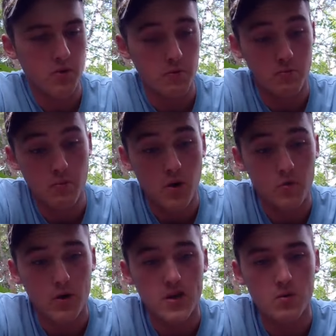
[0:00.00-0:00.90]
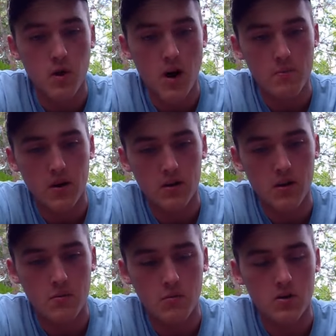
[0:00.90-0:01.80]
The real reason why I
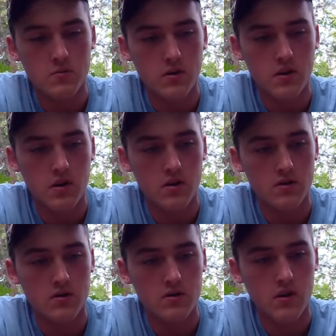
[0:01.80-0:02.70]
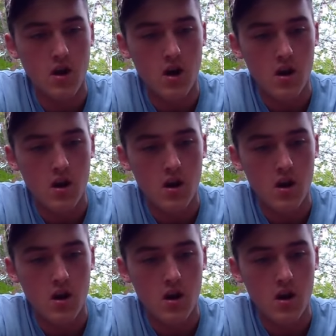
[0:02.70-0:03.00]
picked them was because